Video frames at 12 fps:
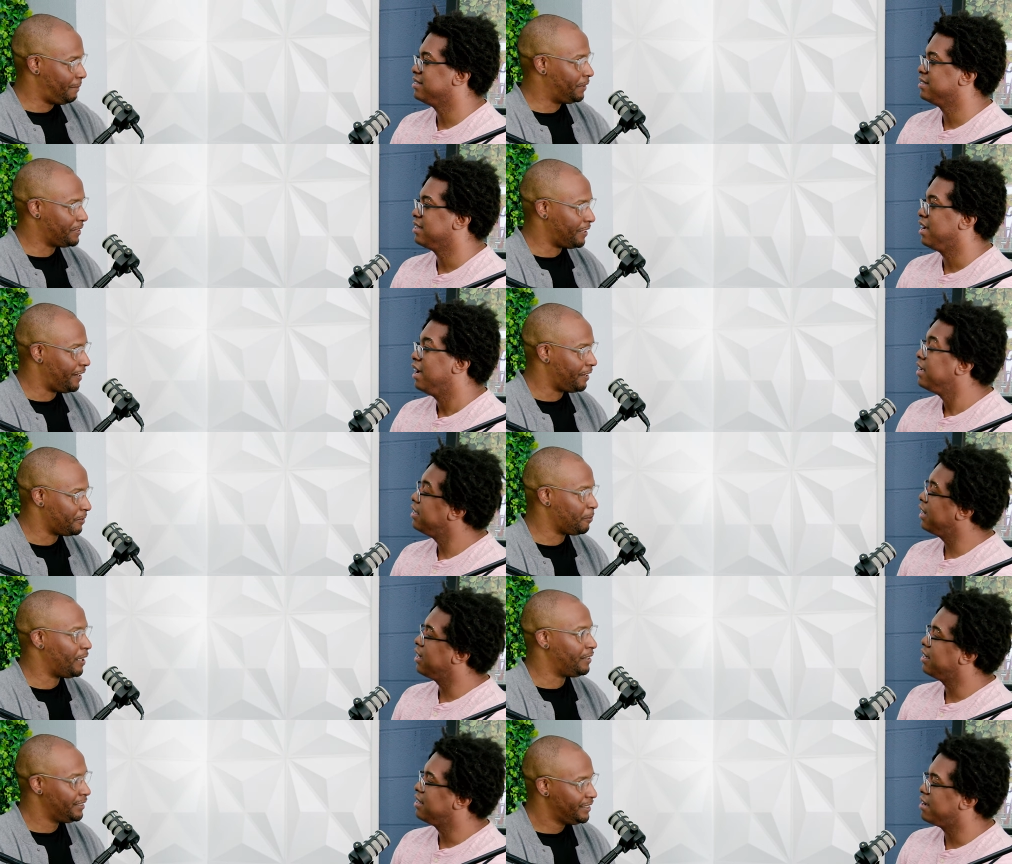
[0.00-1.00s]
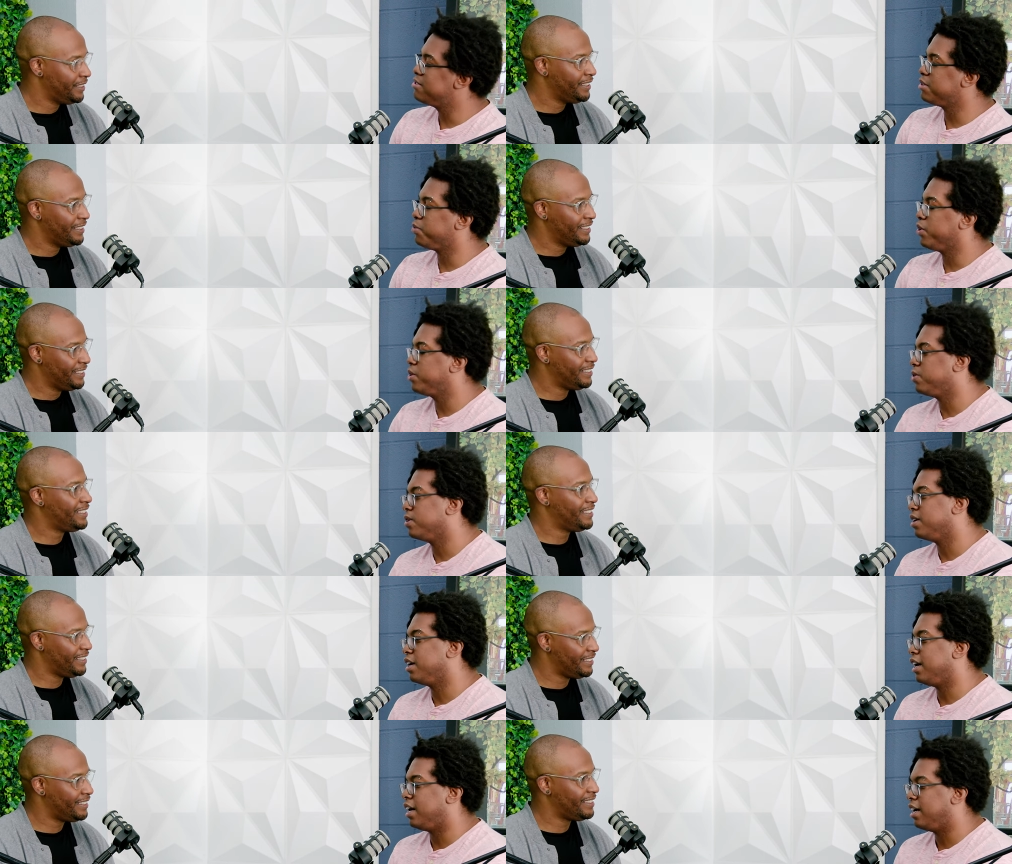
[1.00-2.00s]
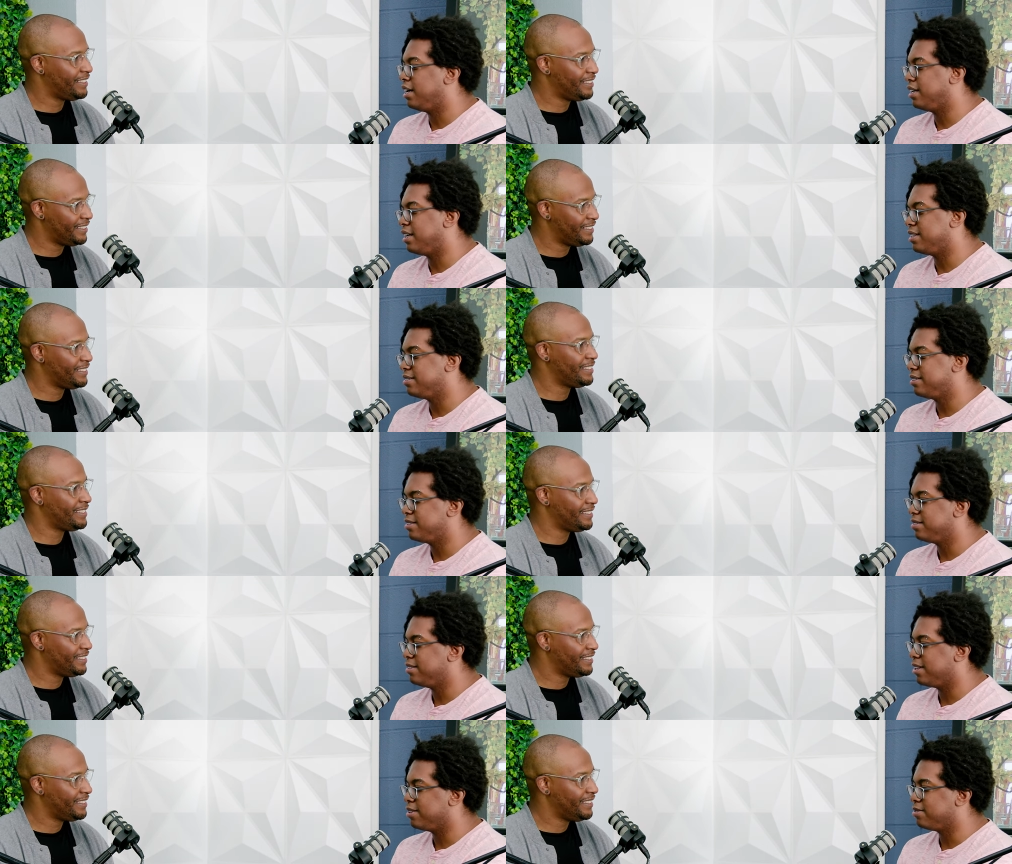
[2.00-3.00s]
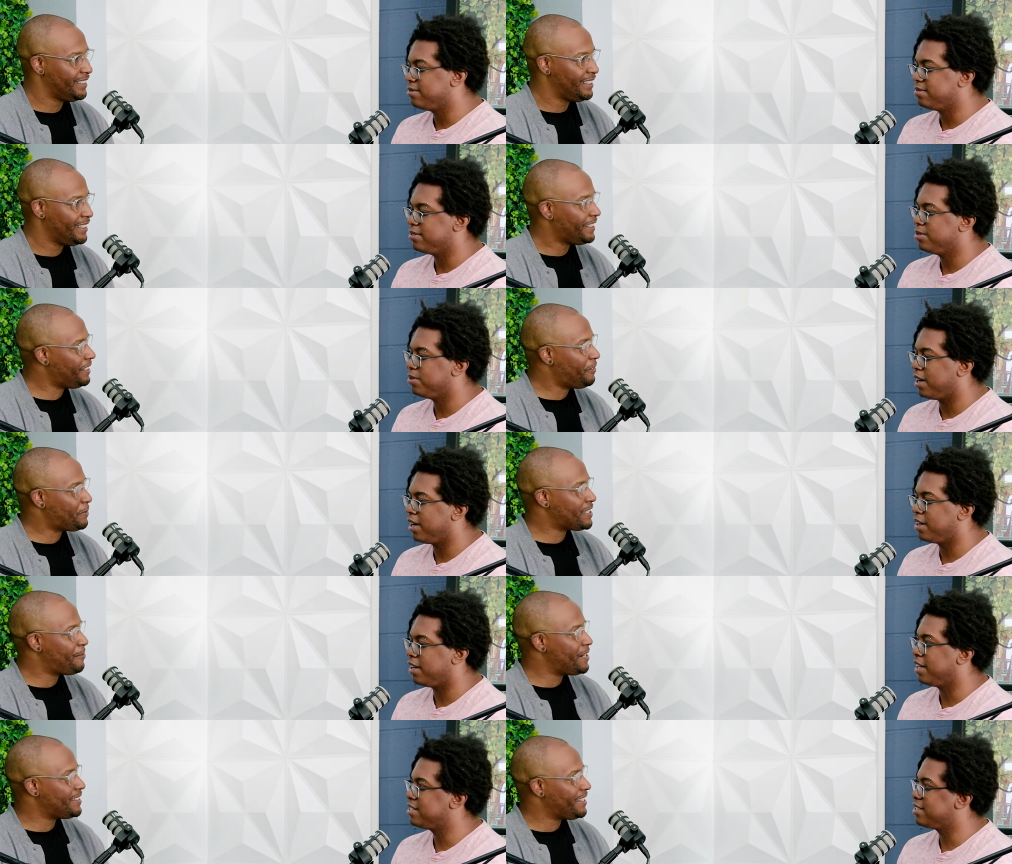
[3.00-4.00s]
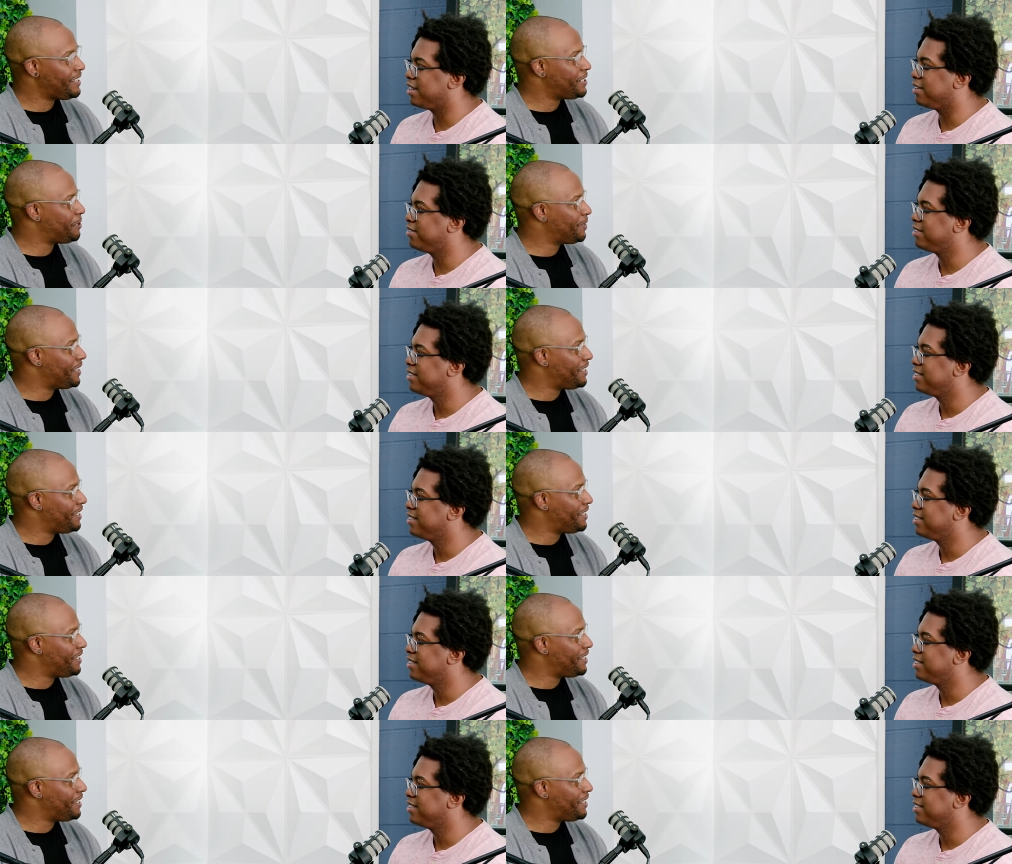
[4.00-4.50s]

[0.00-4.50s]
Speaker 1: in the military
Speaker 2: as yeah, well. Yeah, I was in the Marine Corps. Uh, you know, we you know, for some reason I thought you